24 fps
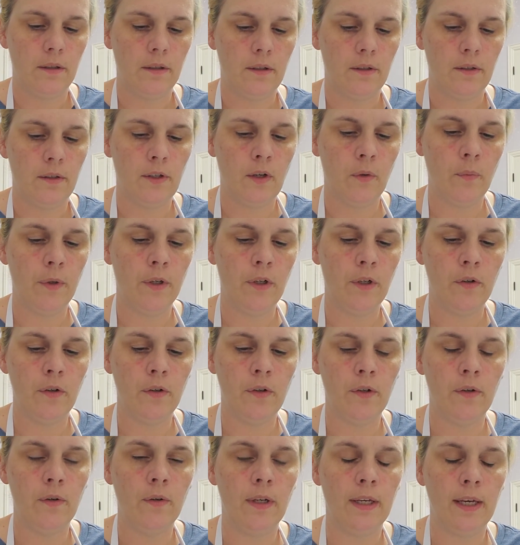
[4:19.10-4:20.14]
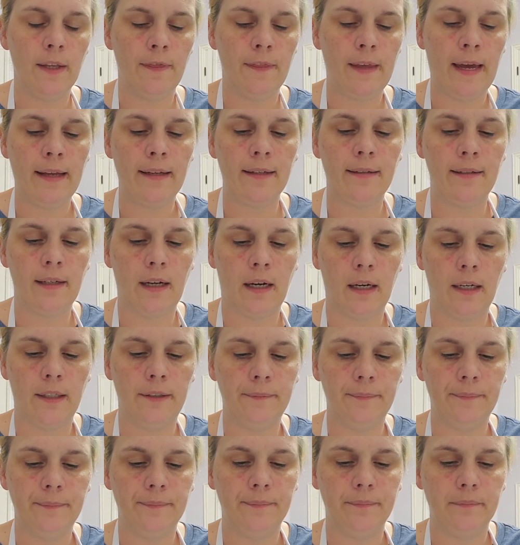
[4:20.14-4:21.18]
So when you do get that
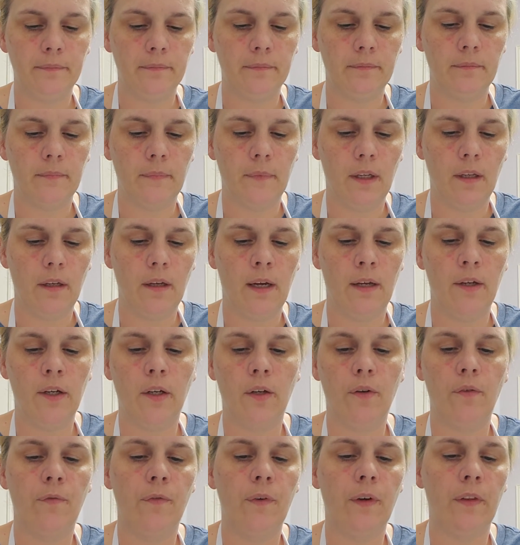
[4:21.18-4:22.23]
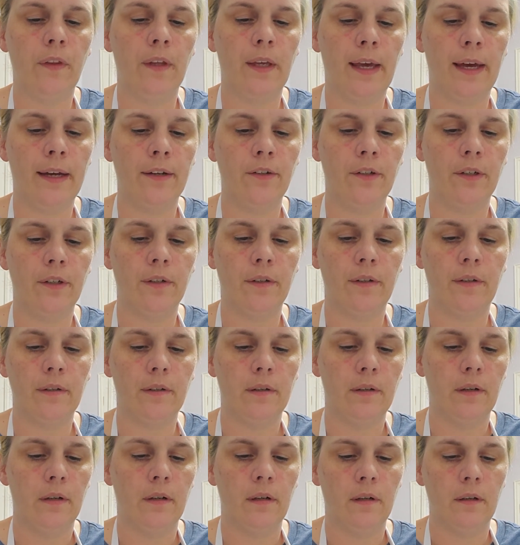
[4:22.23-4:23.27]
done, and you can feel the edges,
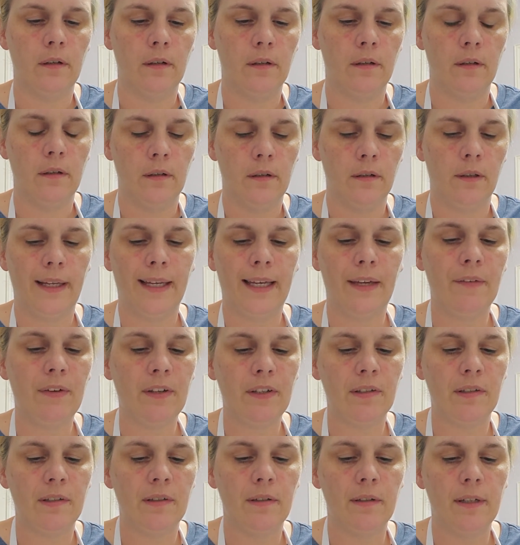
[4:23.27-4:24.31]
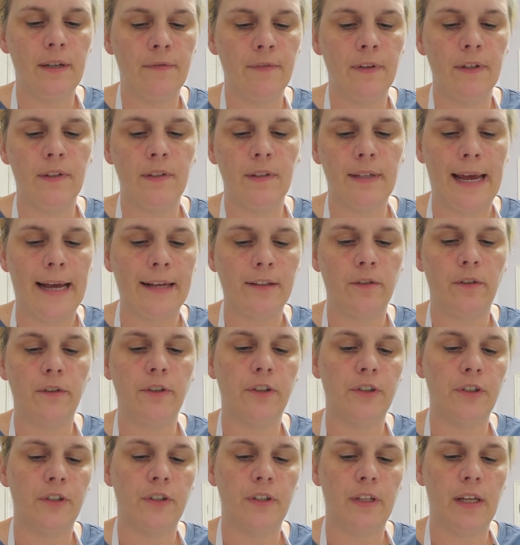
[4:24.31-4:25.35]
like if it snags on
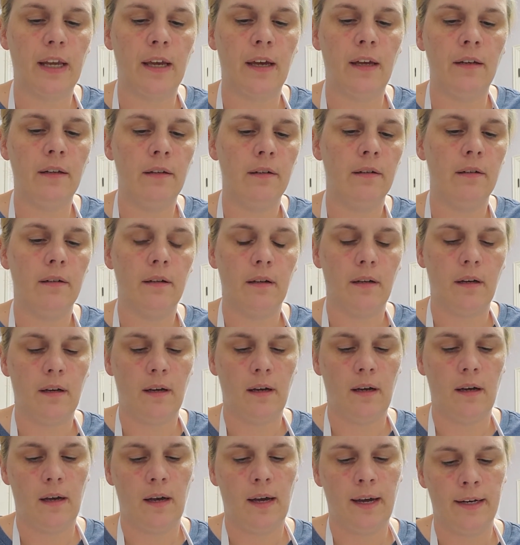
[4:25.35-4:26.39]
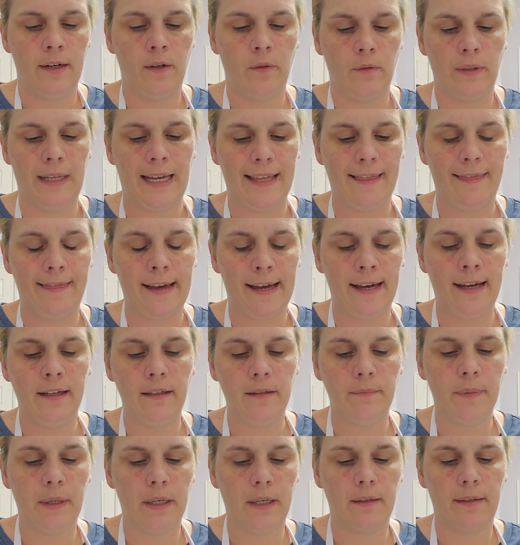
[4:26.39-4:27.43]
your skin, I don't like
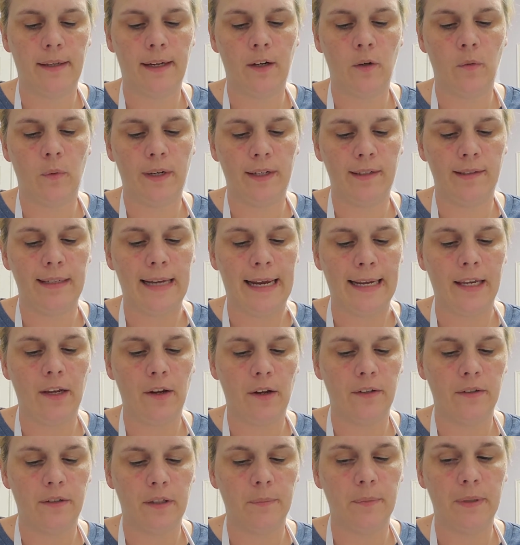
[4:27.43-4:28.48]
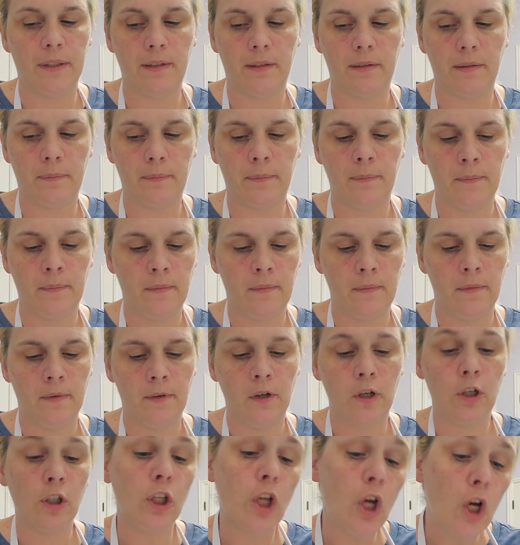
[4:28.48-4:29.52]
that, because I don't want it snagging on someone's
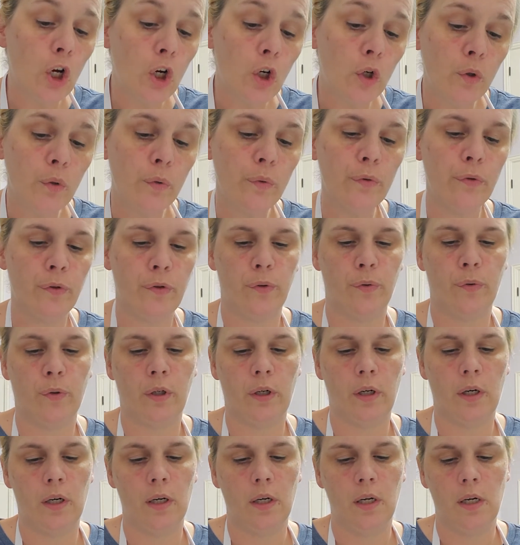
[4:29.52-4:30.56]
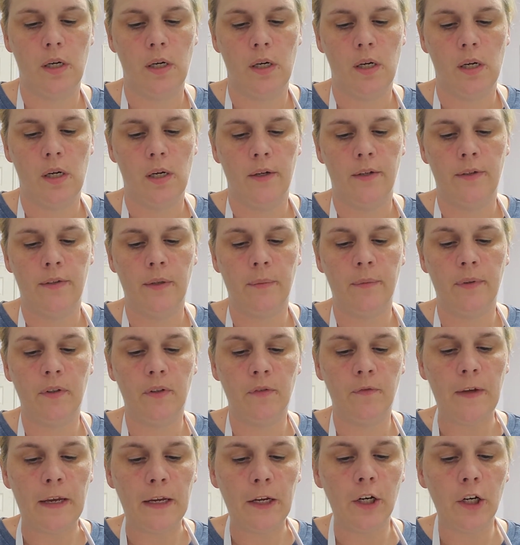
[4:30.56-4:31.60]
clothes or someone's
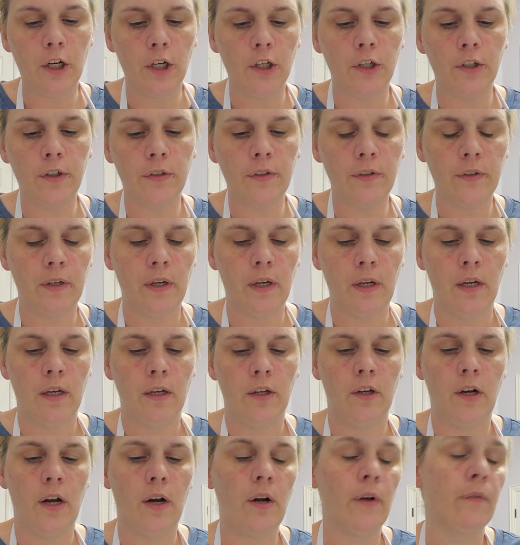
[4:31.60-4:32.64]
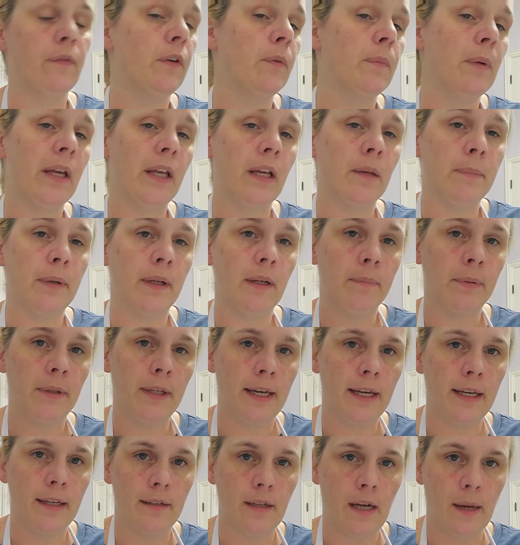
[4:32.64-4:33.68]
fingers. You know, I don't know if you
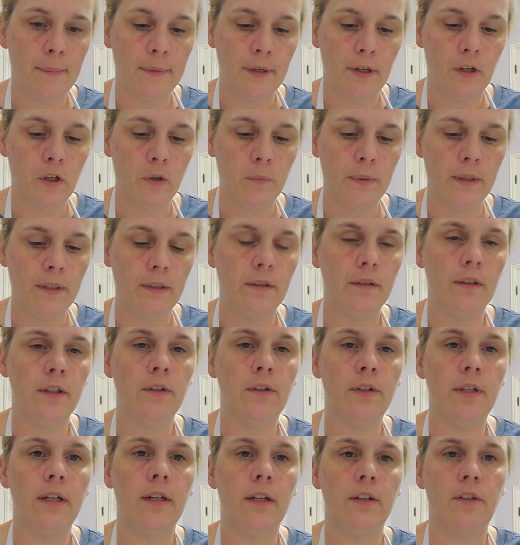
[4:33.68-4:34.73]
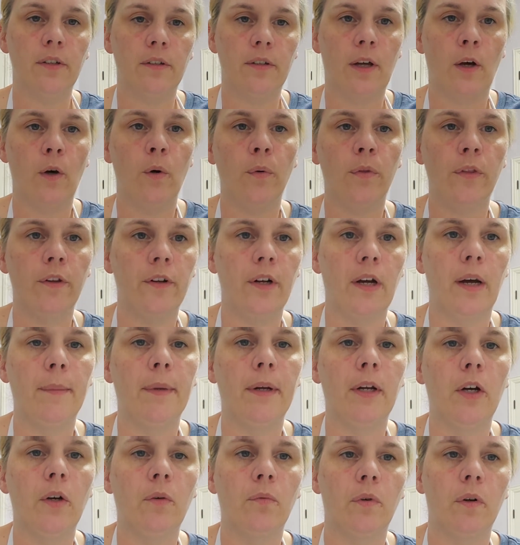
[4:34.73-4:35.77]
play a domino, but you tend to just hold the
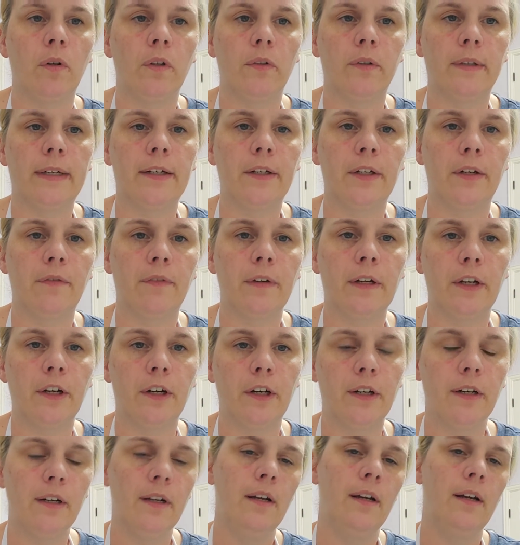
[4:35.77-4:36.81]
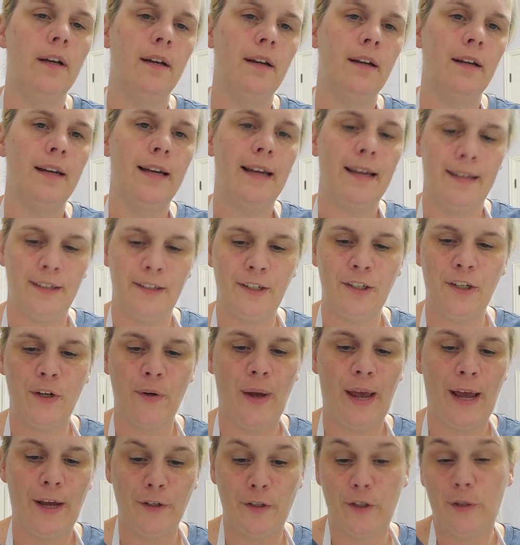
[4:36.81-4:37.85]
domino and roll it around your finger. You know,
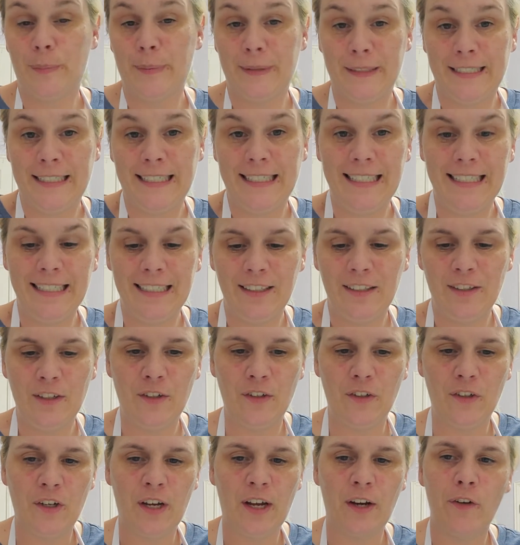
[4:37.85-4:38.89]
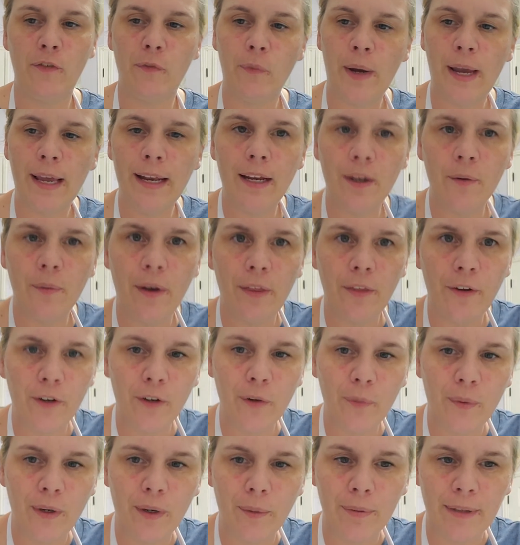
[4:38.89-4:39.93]
as you're playing, you're kind of waiting whether
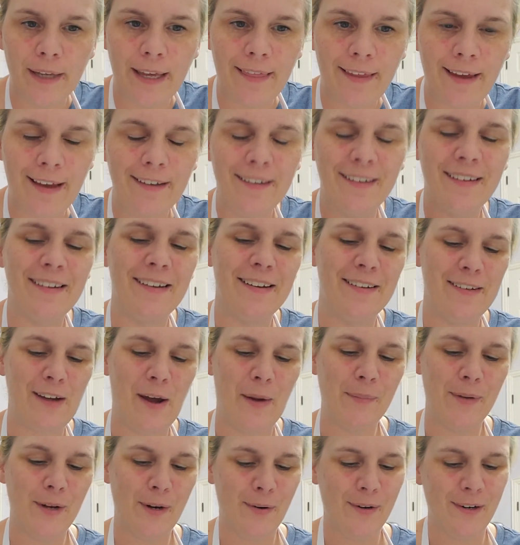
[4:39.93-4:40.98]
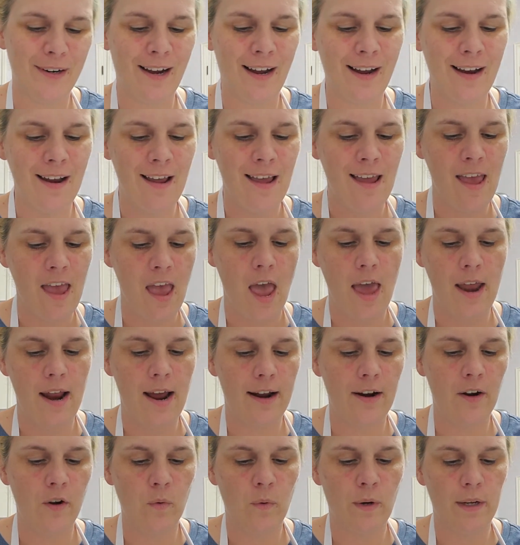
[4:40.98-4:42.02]
you want to play that domino or not. And I
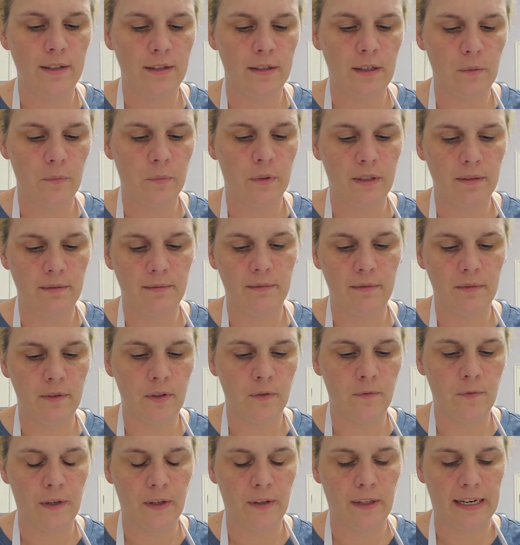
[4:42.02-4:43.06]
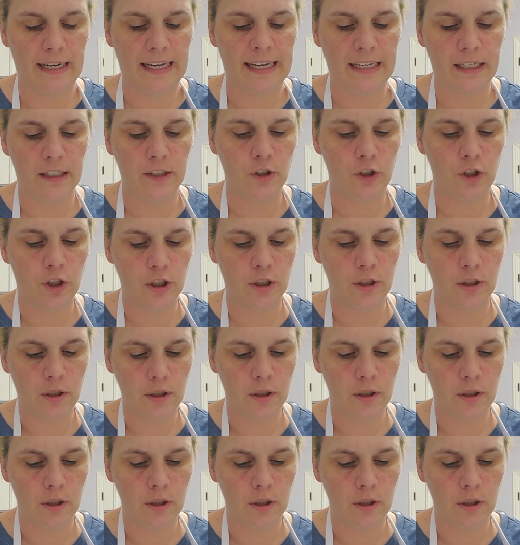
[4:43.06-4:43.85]
don't want someone to feel that edge.